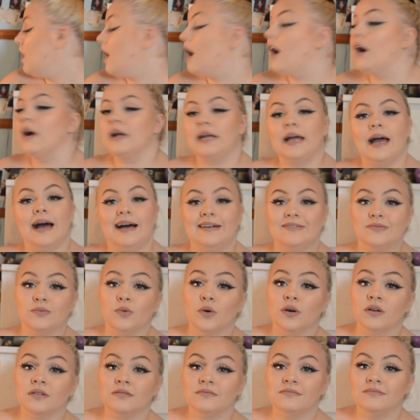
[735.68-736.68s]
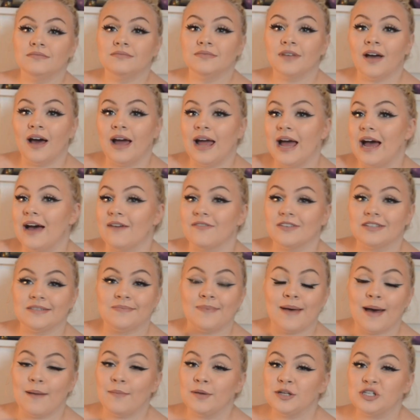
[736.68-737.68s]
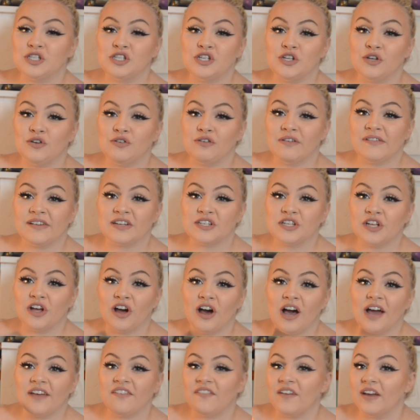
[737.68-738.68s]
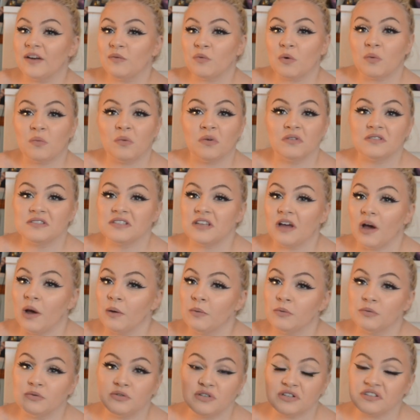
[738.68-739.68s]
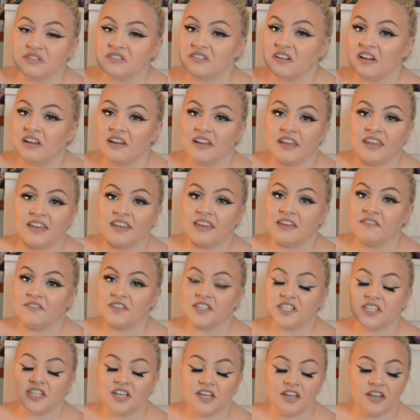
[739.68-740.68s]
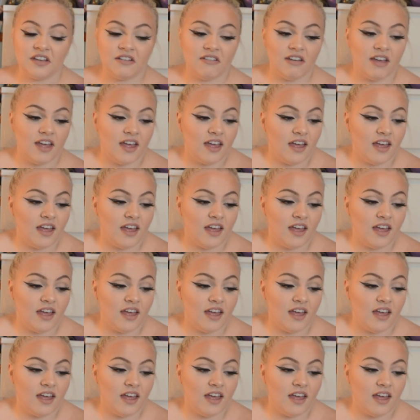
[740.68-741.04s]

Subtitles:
I have one. I have a spare Much Ado revision guide. If anyone wants it, I will just, like, give it to you.